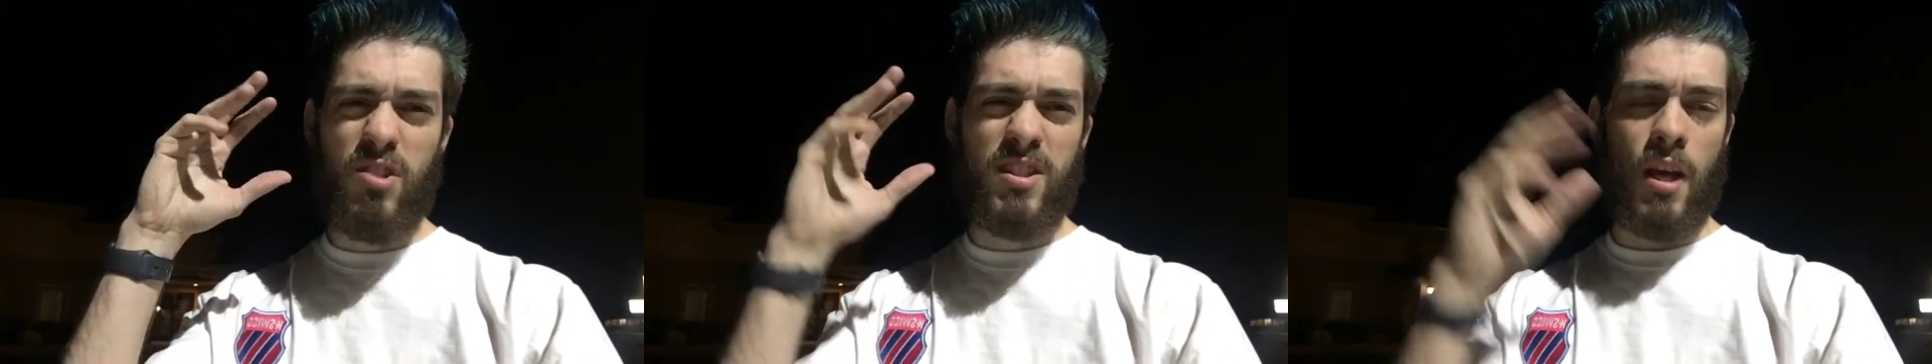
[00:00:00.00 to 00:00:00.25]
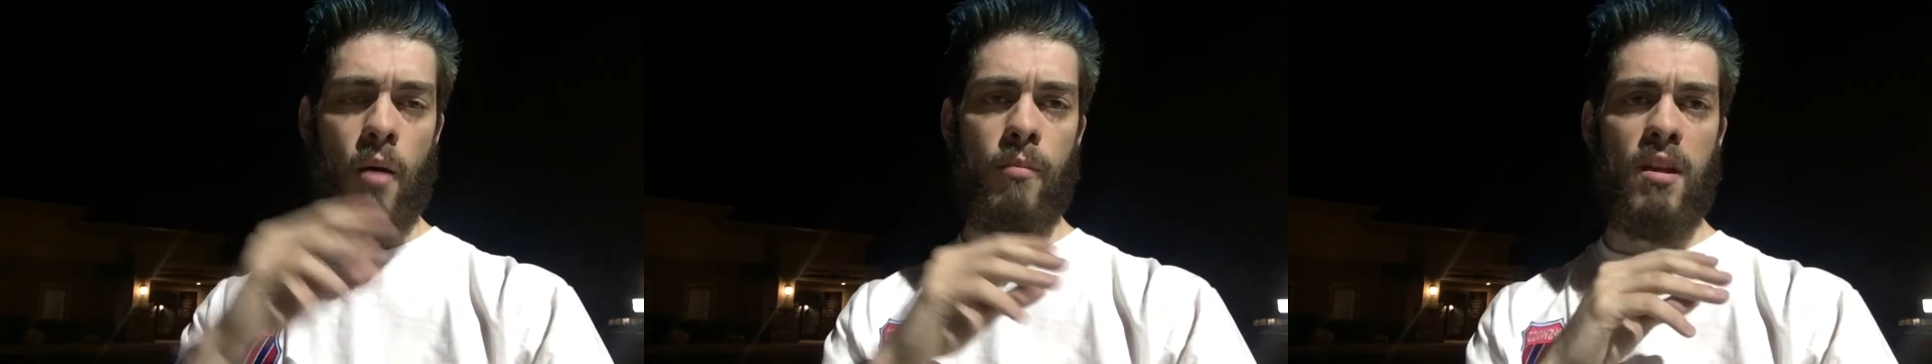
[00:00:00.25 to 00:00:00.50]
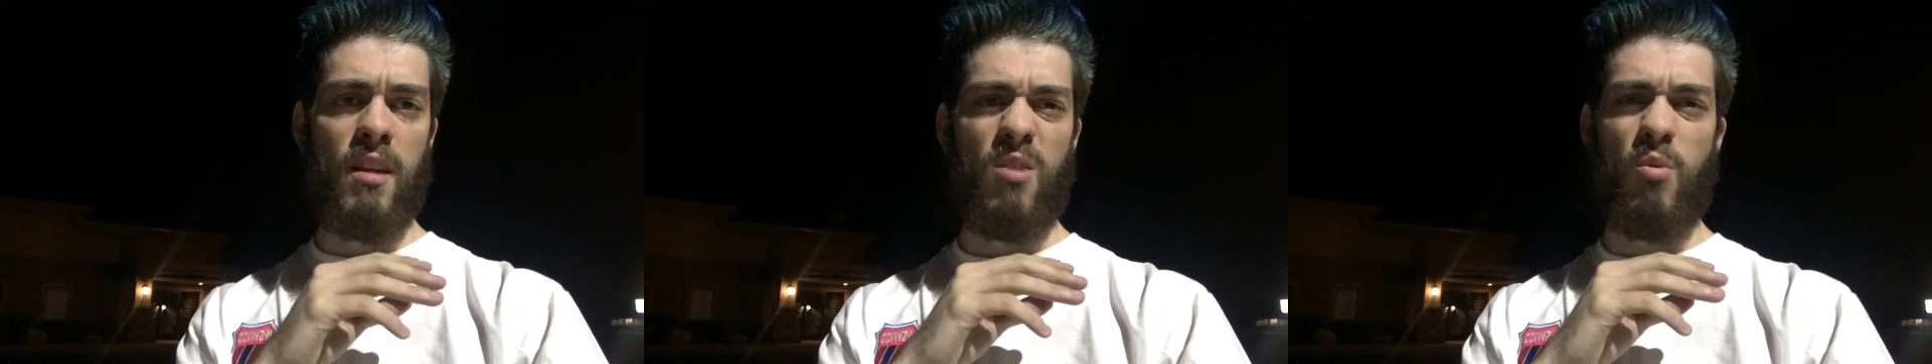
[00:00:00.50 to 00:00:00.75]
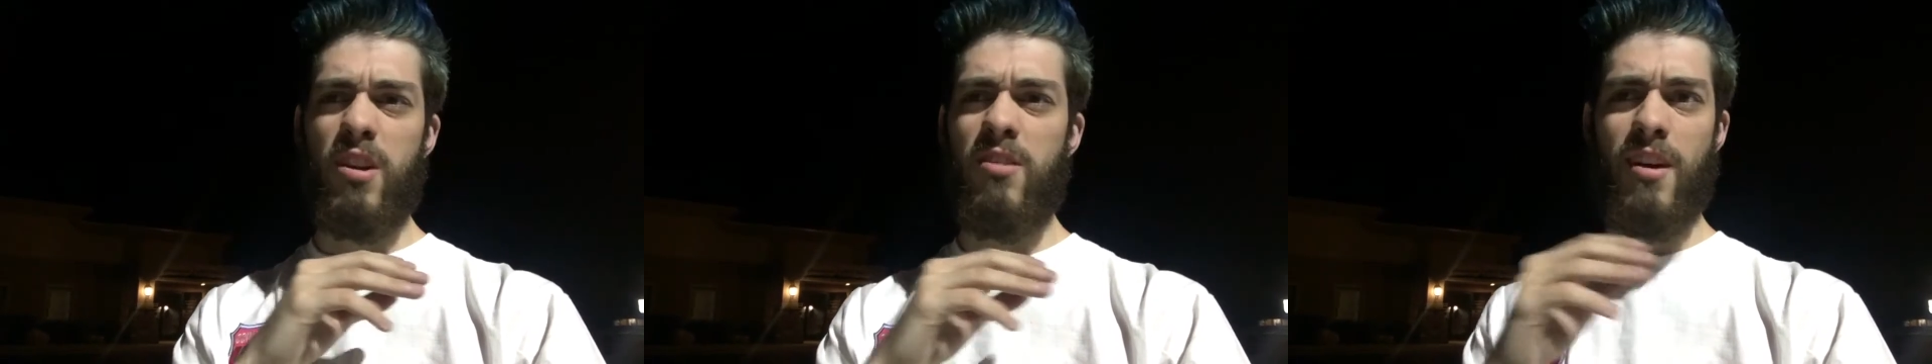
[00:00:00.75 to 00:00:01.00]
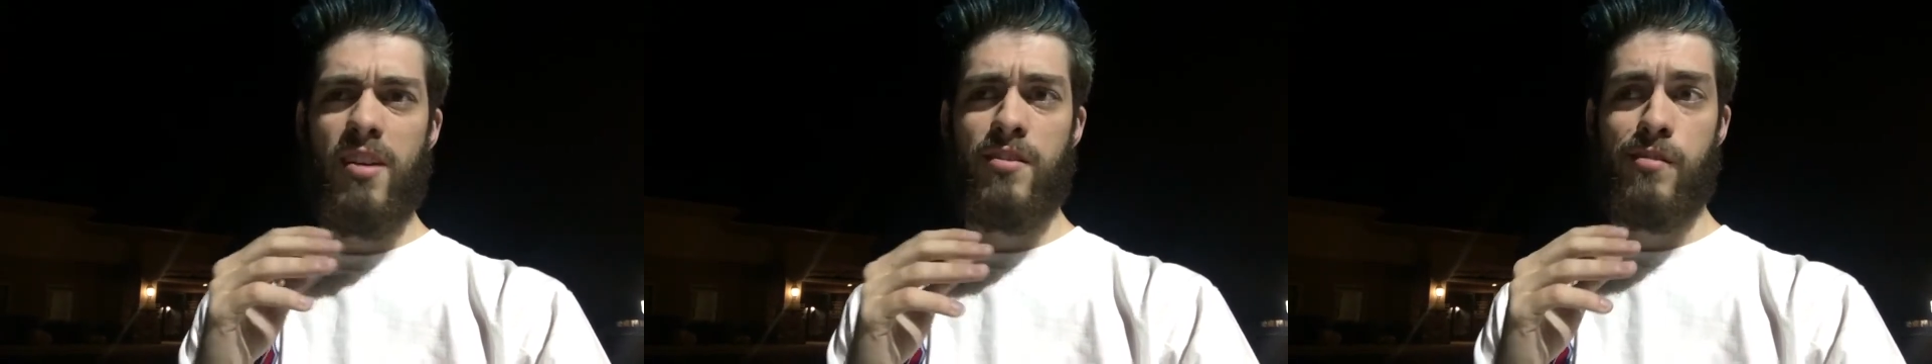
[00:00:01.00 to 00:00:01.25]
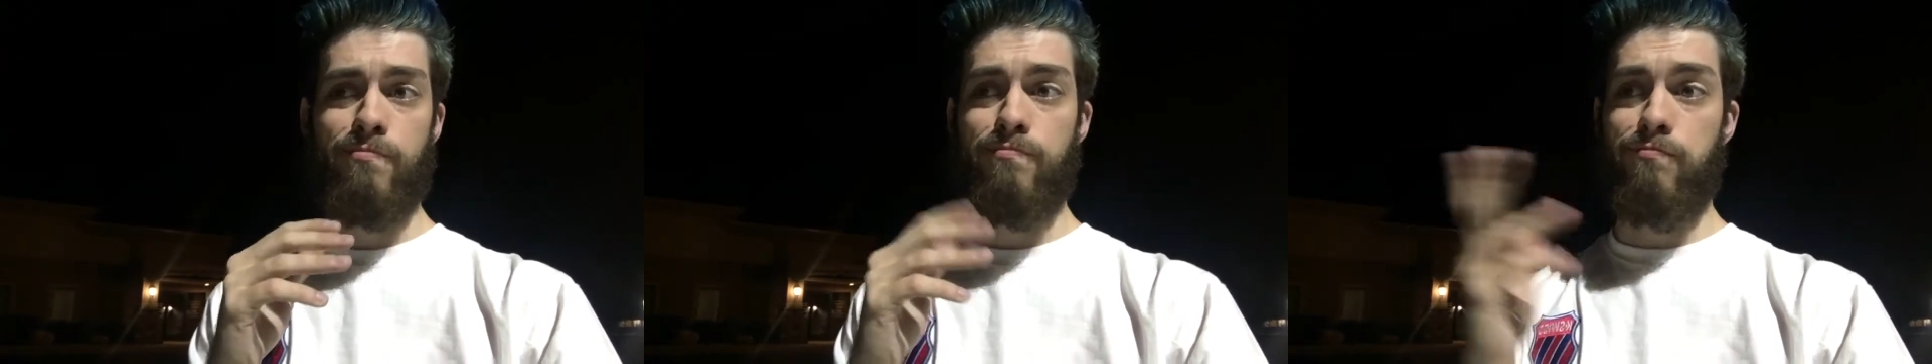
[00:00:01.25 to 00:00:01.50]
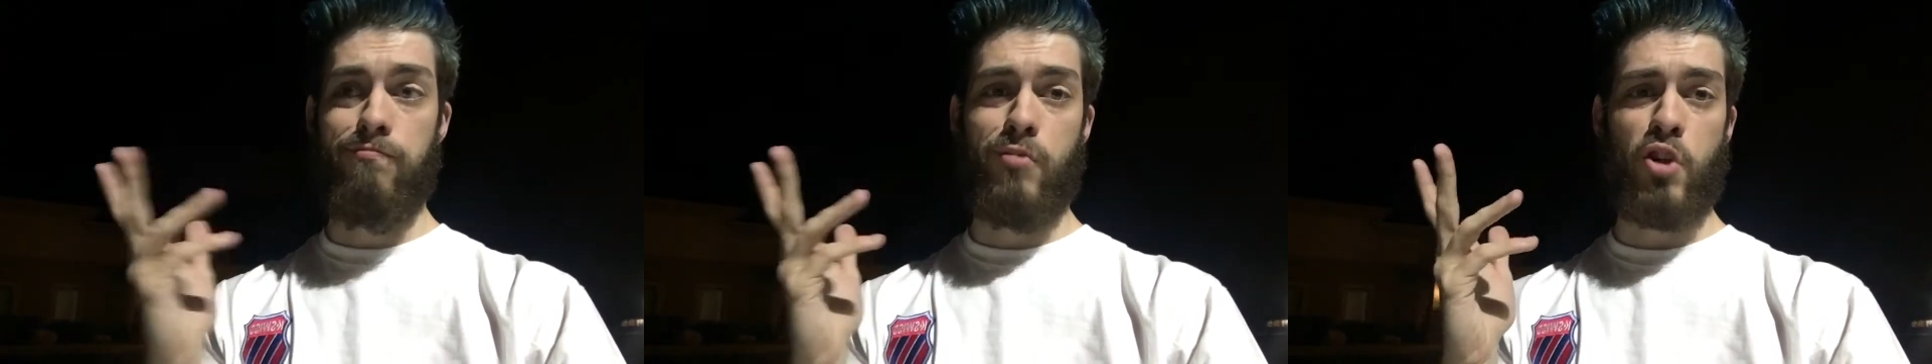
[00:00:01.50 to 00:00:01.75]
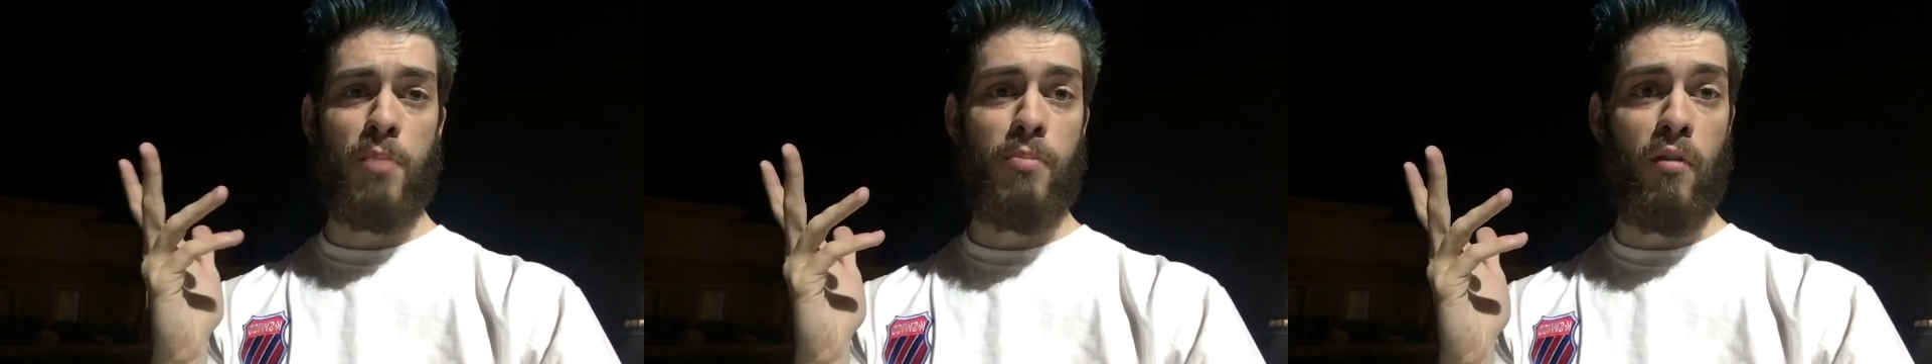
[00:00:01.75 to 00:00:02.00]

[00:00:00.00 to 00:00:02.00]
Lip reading: just tell me, like, what do you guys trip